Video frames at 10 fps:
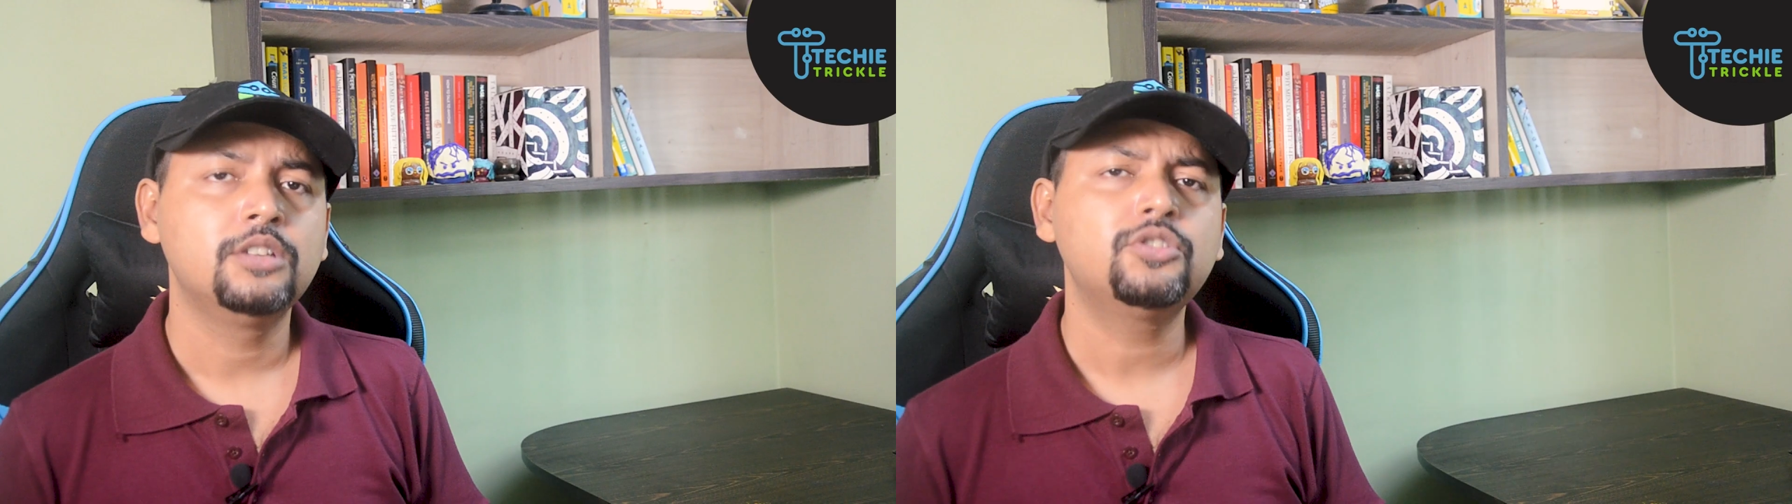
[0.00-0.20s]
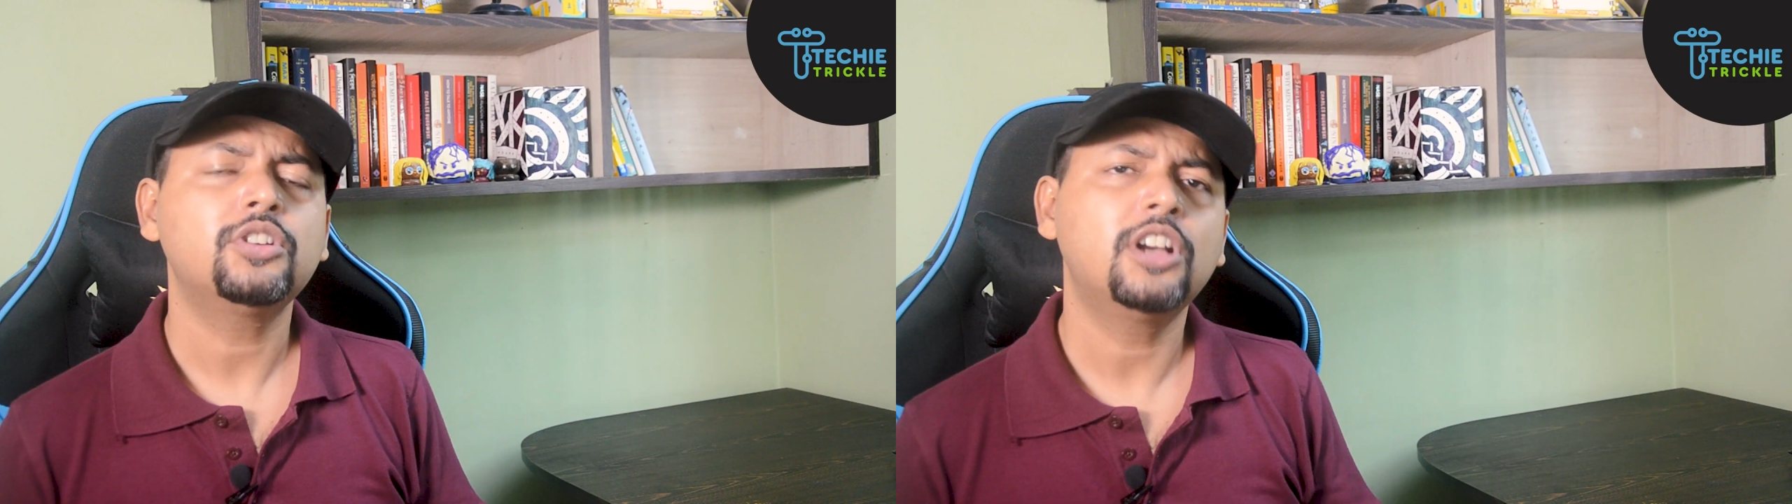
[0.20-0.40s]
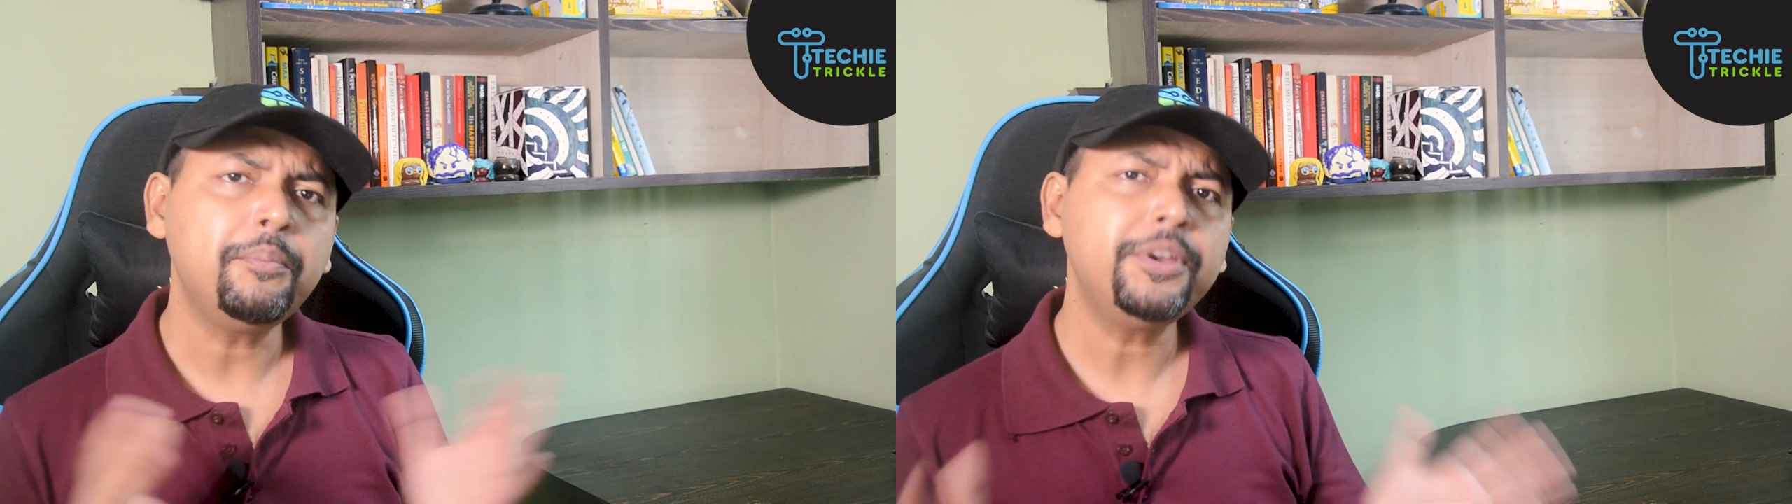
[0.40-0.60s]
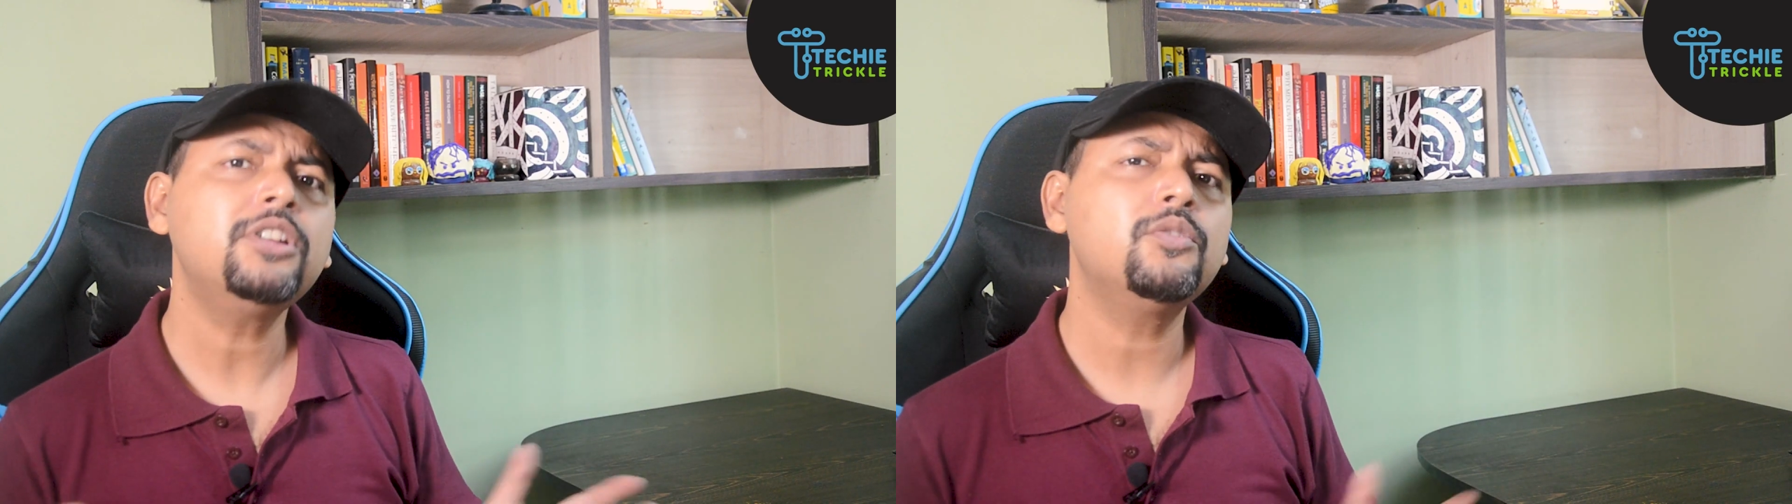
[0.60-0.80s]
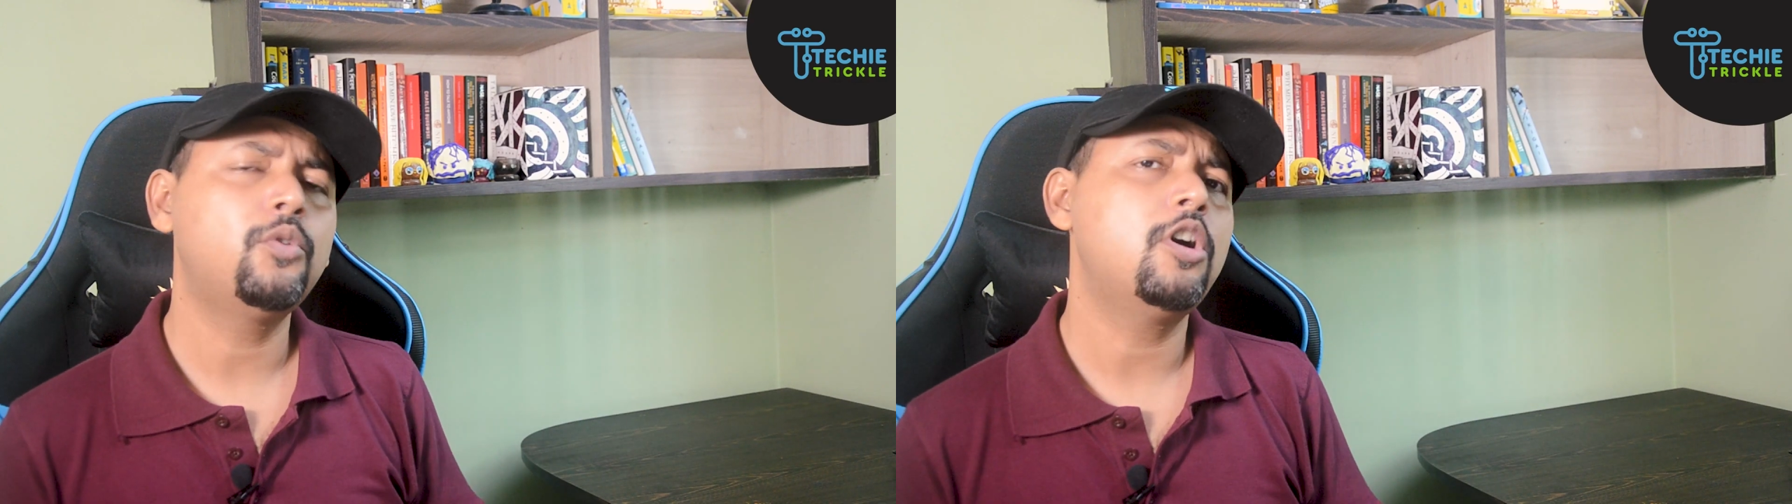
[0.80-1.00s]
So
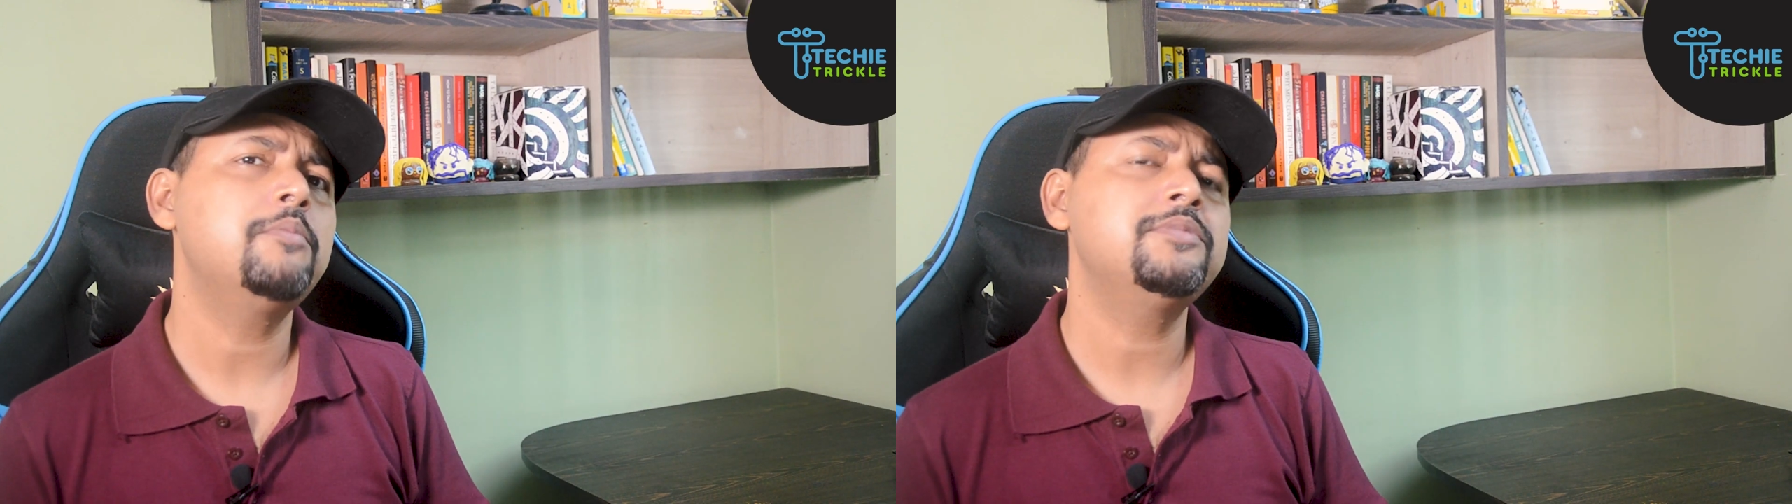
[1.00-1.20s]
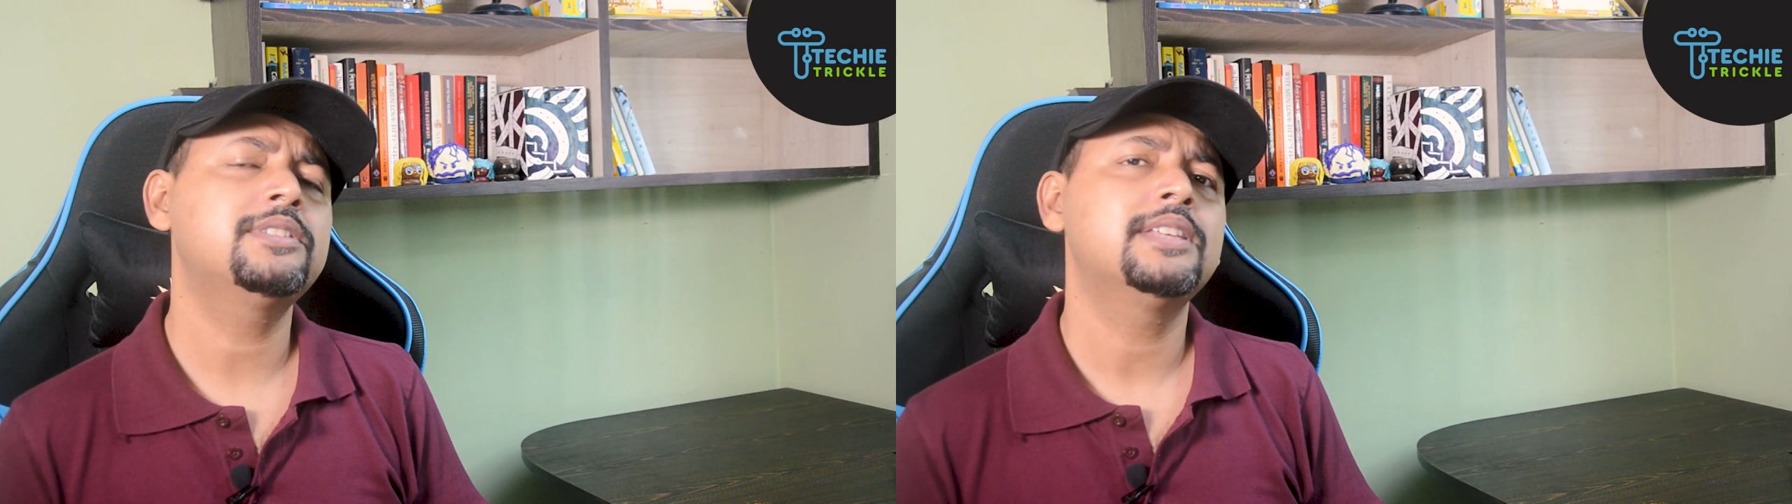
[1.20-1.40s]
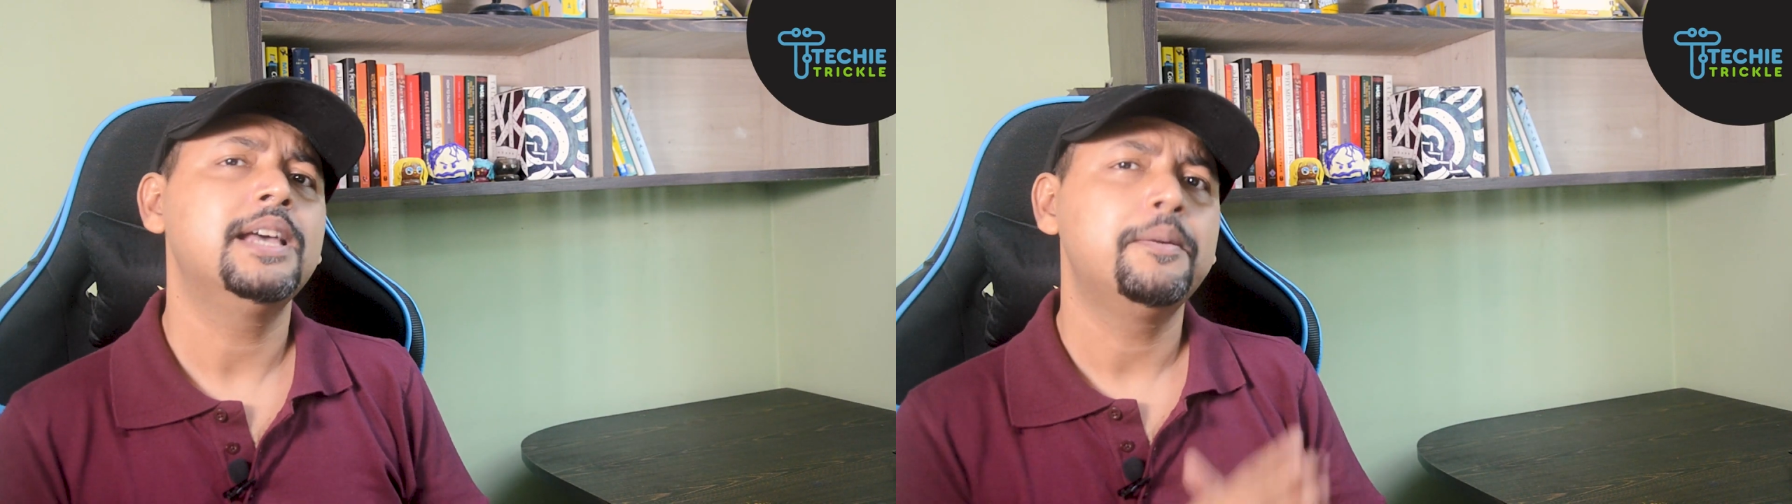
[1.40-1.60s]
computer worms